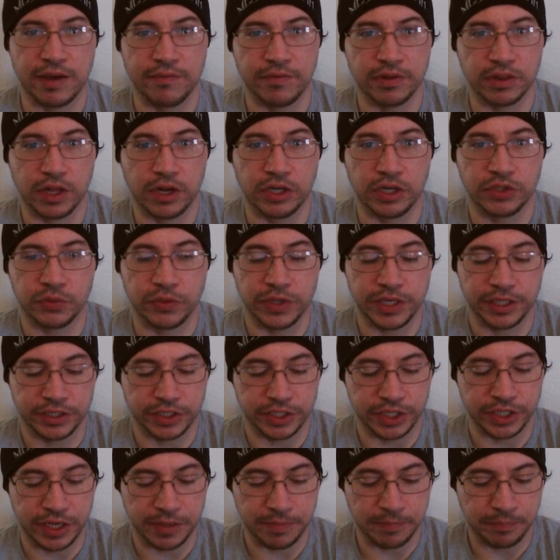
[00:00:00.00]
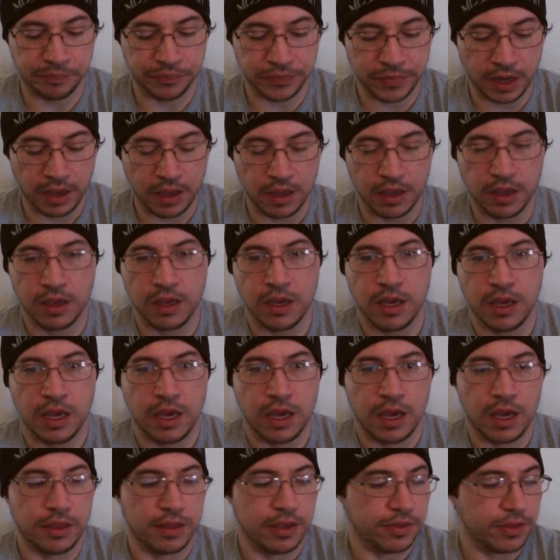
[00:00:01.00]
have a lot of twigs in it.
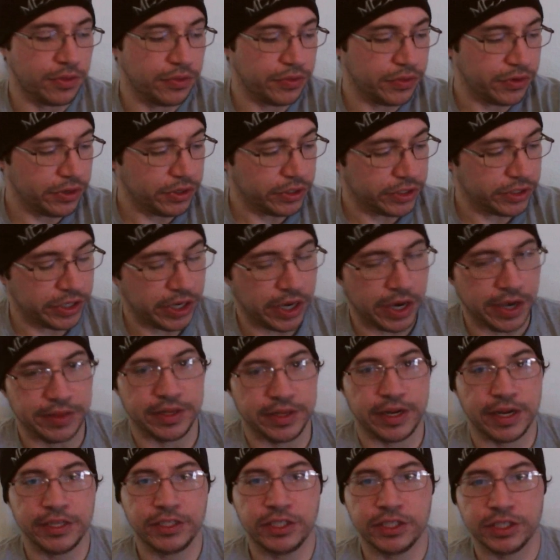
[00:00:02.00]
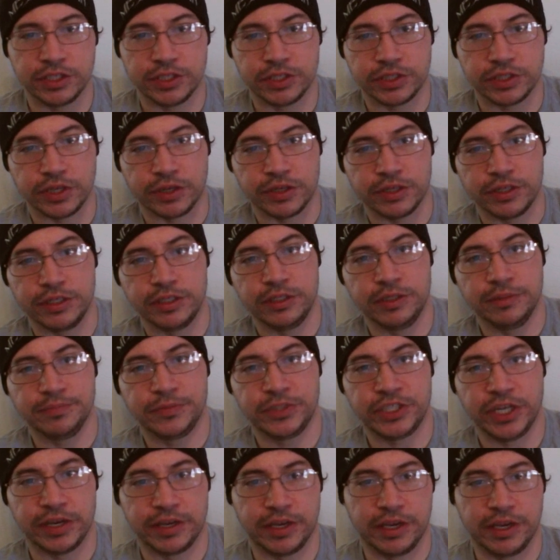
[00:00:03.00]
And then the third kind that I just started
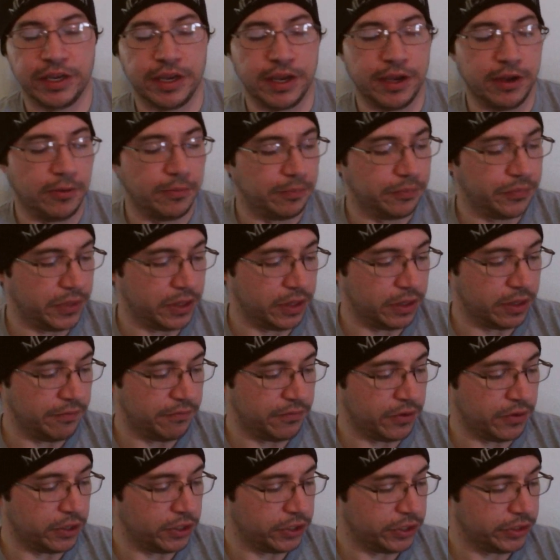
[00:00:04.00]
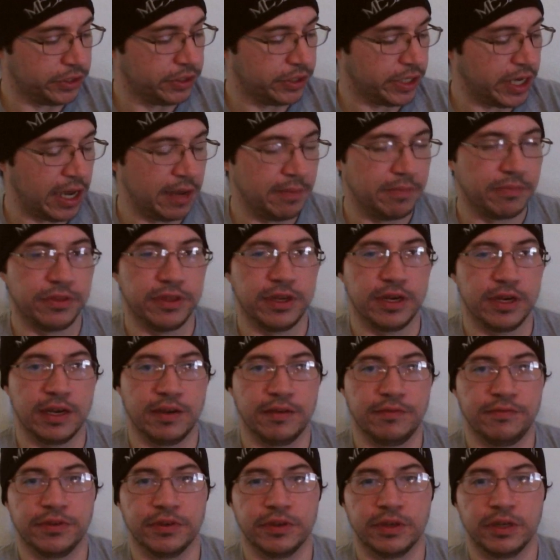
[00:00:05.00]
checking out, and the first type that
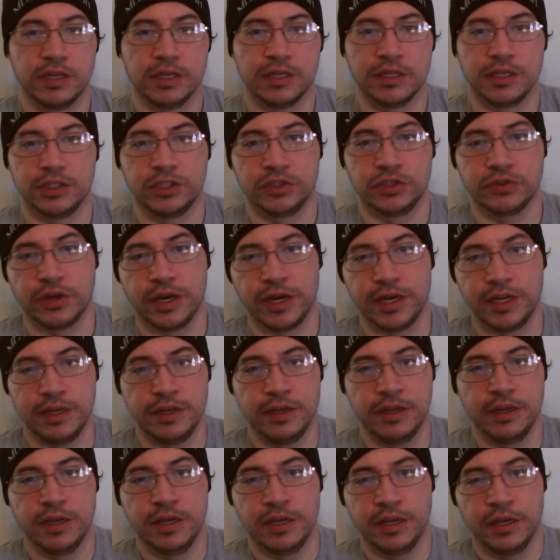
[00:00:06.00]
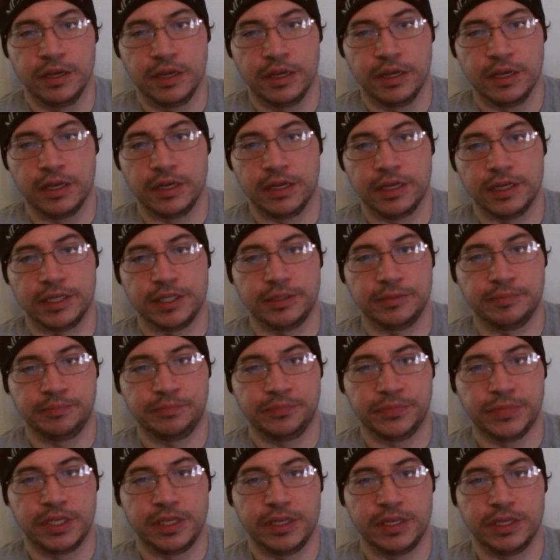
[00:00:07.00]
I've tried,
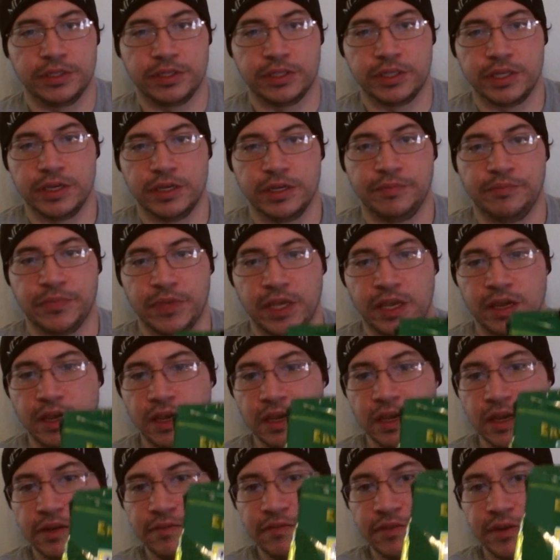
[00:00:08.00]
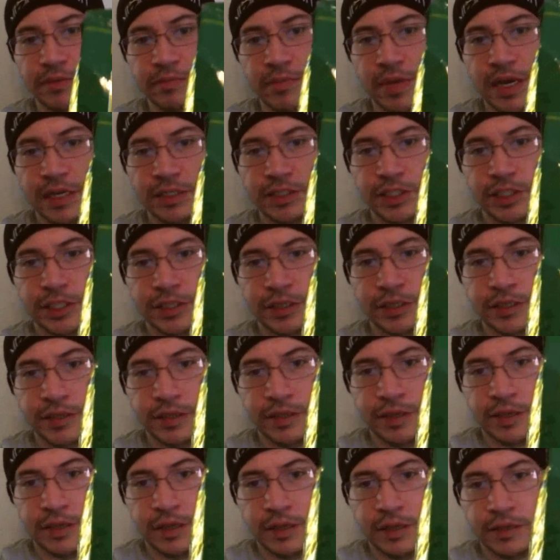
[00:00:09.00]
is the erva mach,
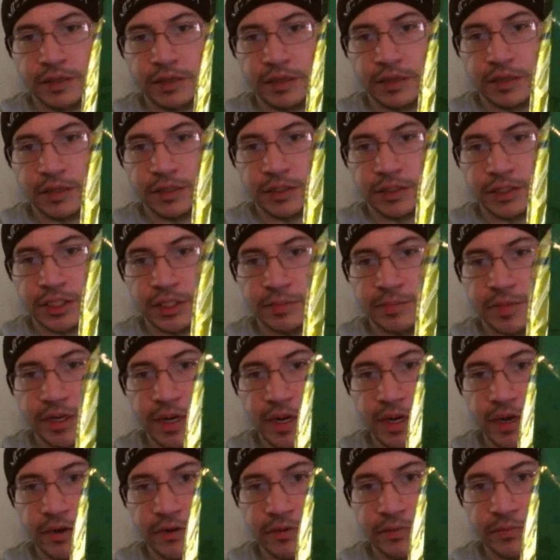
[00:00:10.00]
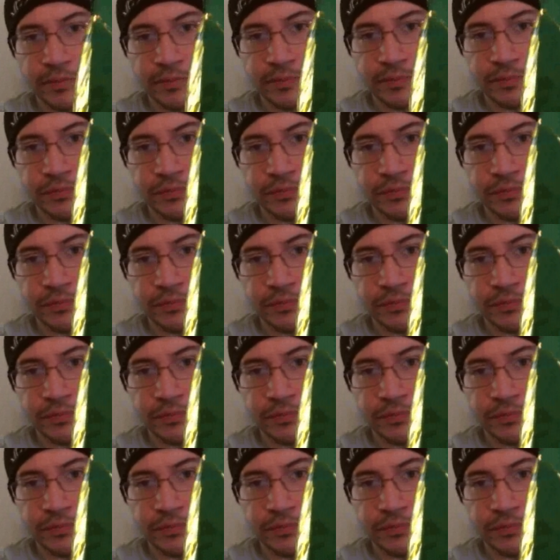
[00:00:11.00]
chimarrão.